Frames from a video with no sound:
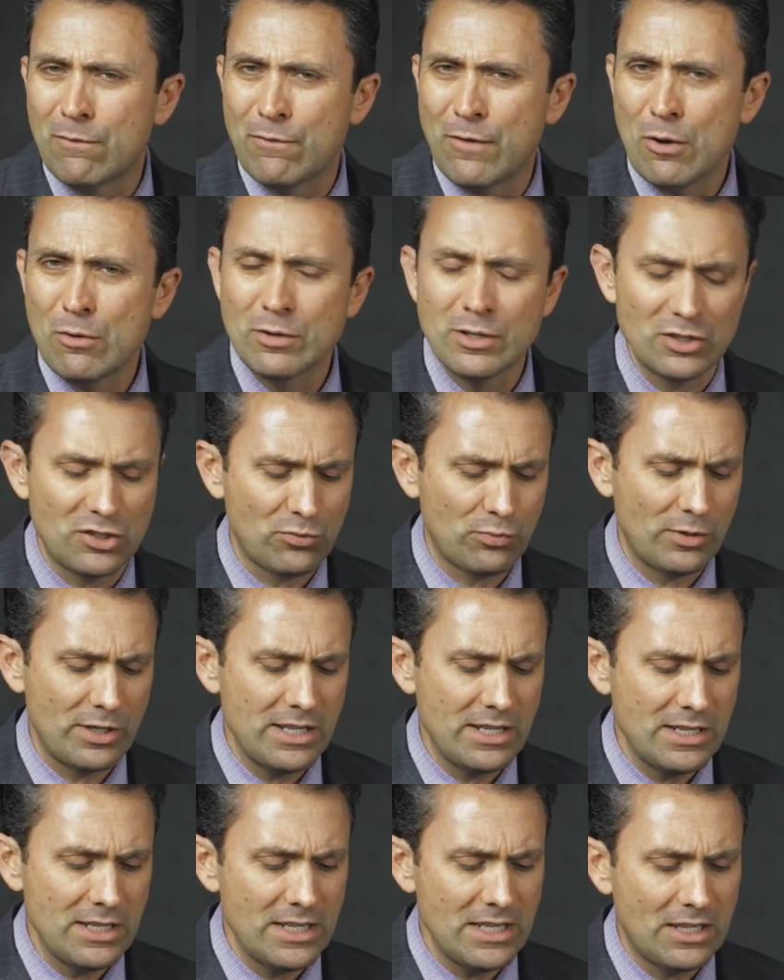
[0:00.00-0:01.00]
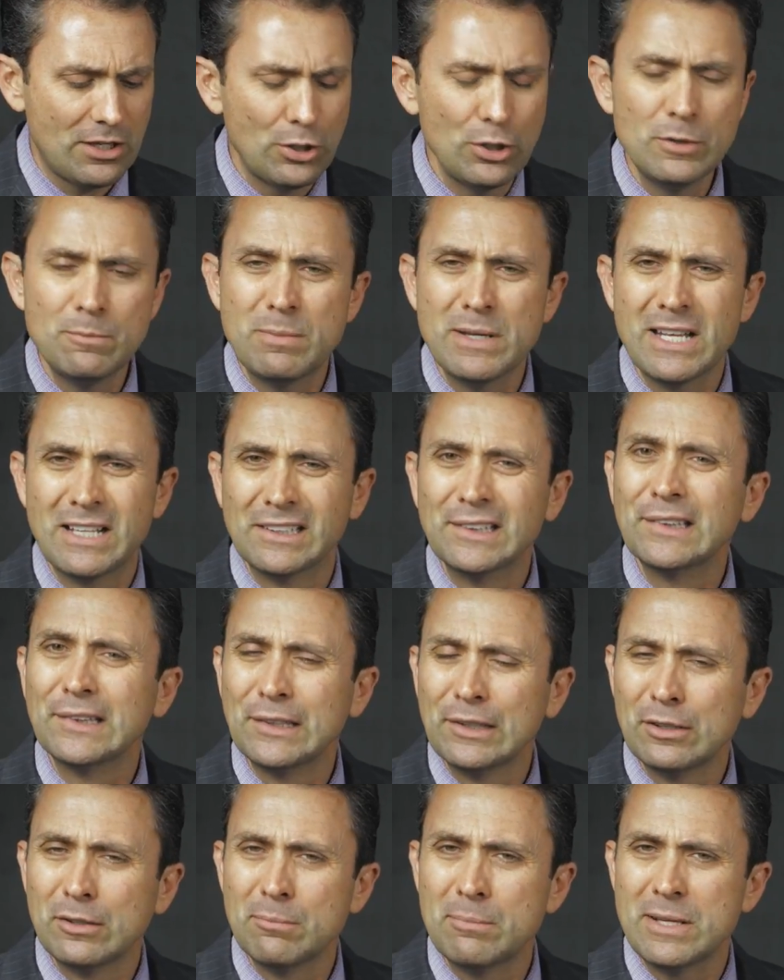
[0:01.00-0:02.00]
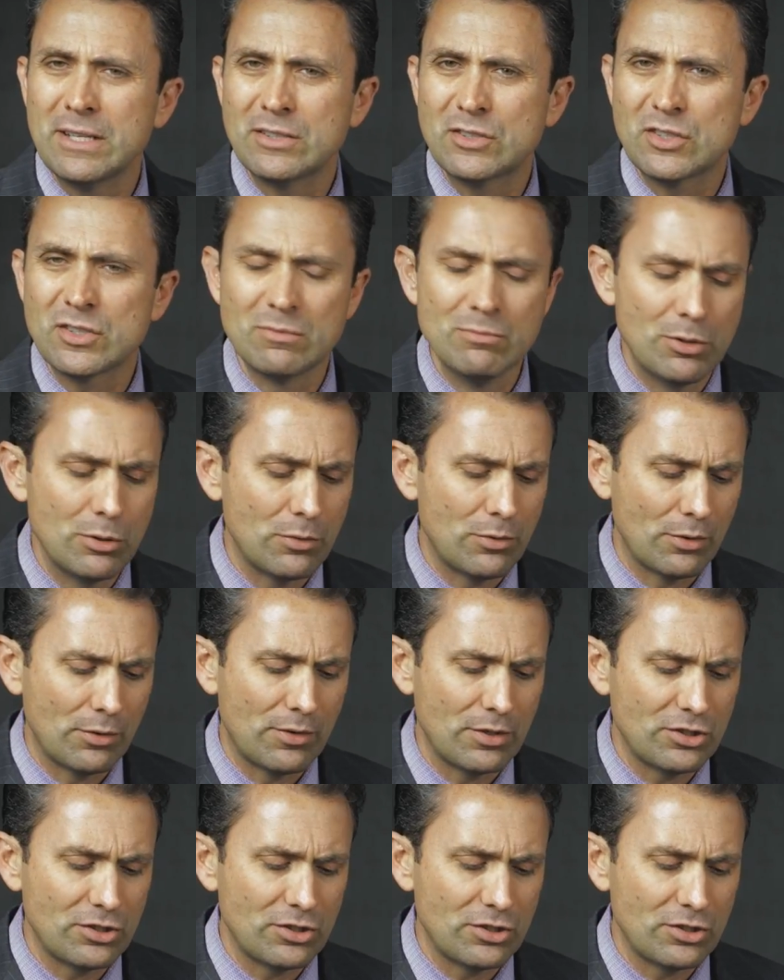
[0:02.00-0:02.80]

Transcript: focus ring could be a little bit smoother.